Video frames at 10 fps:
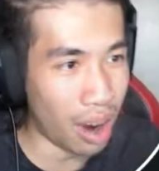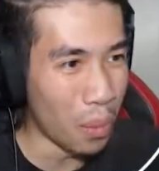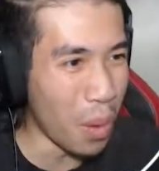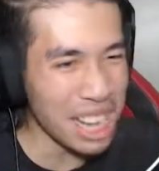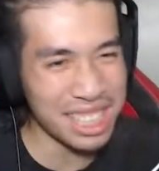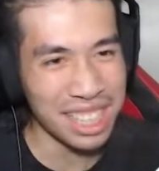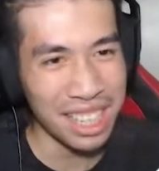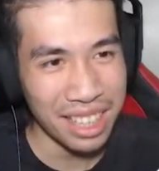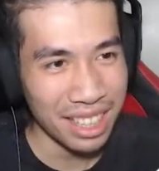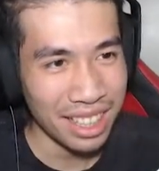what?
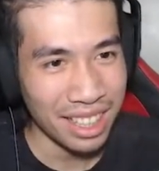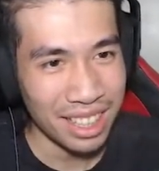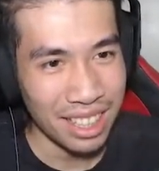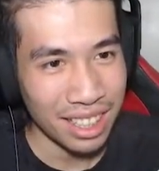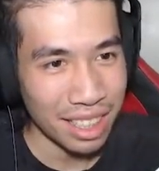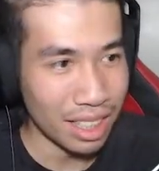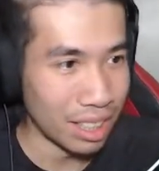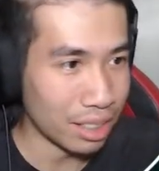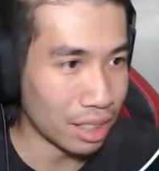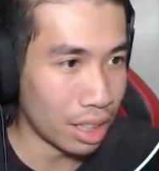
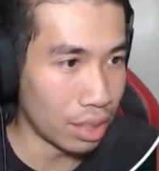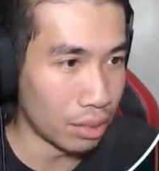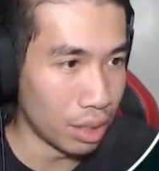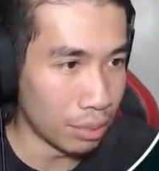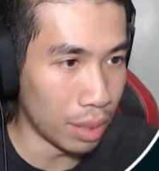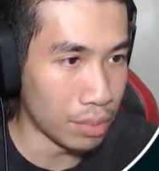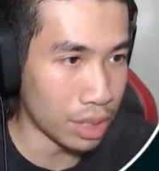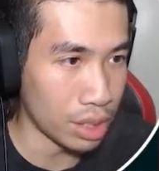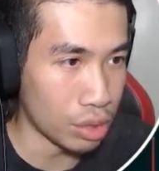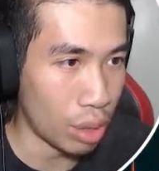Okay, well, I'm just
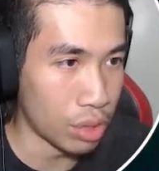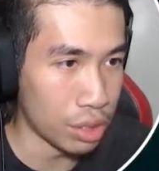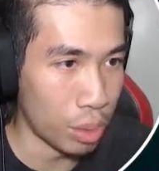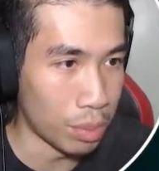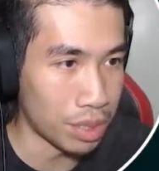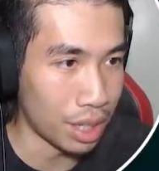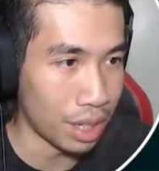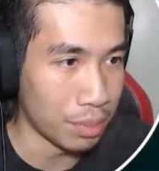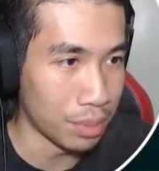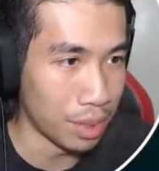gonna try with this one more
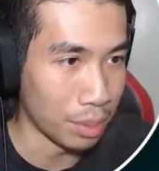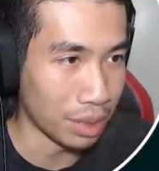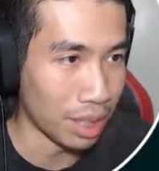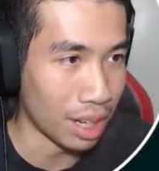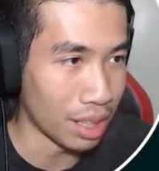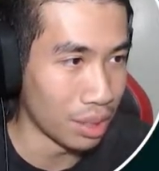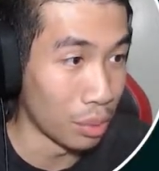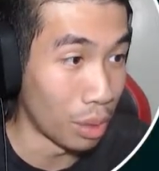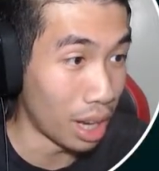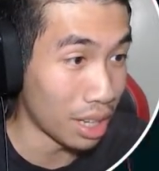time. Oh my god, I don't
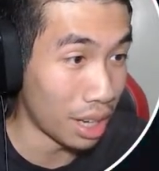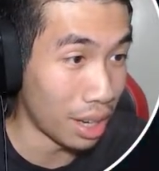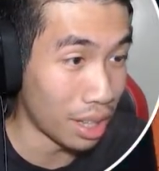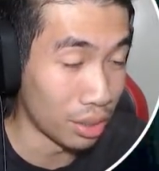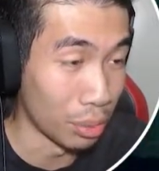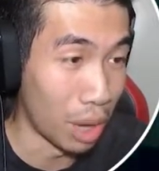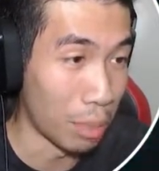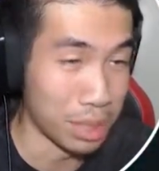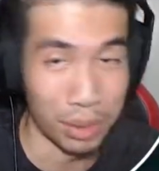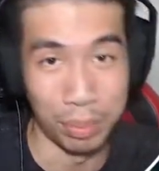know. I, I I don't know why
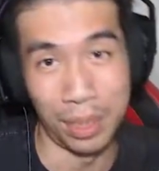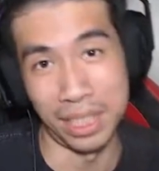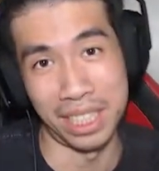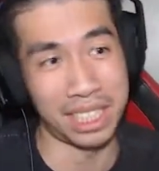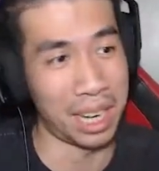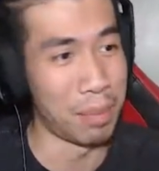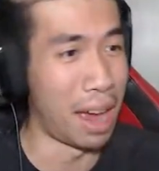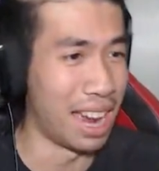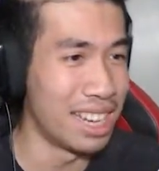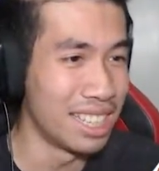I'm still playing this game,
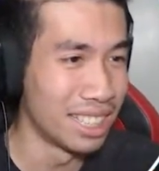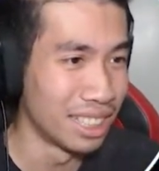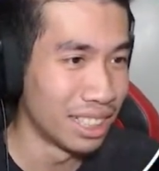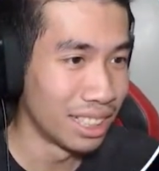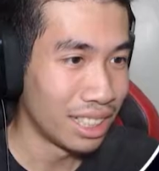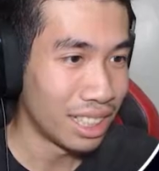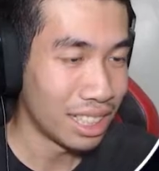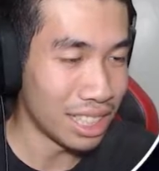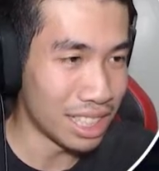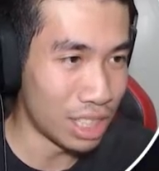man.
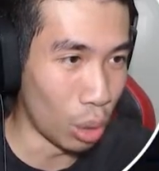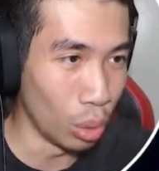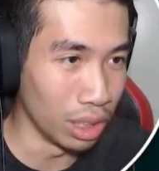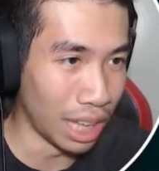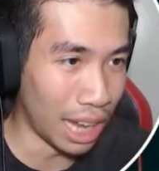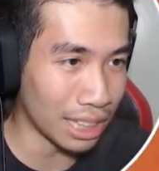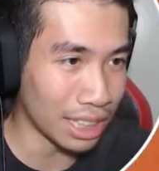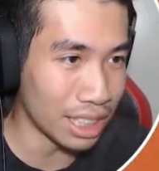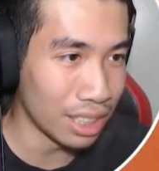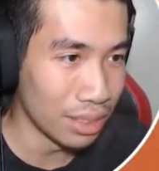It's so laggy.